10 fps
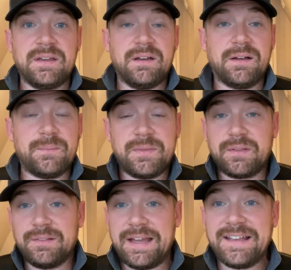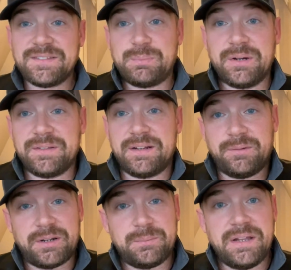The last part that I
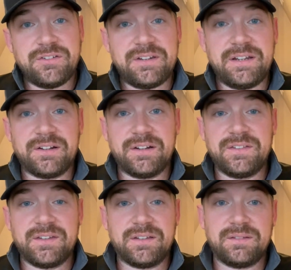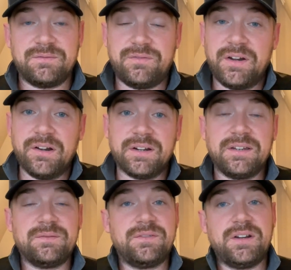want to mention here is a
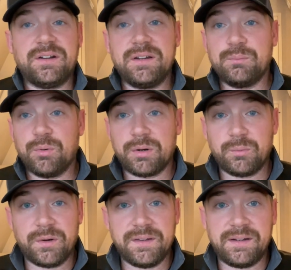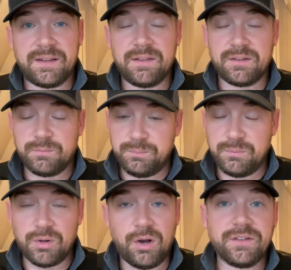very, very important one and an
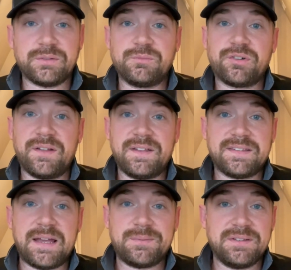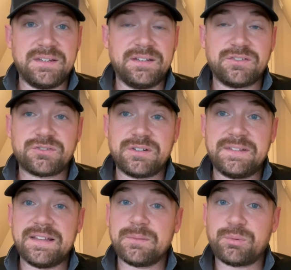awesome trend that's happening in the industry, and
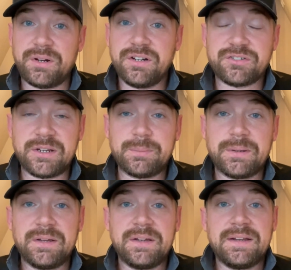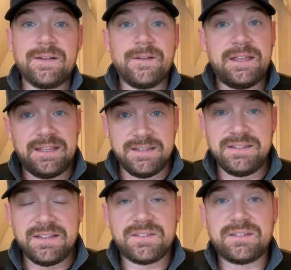that's apprenticeship. In
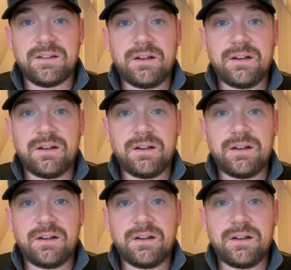this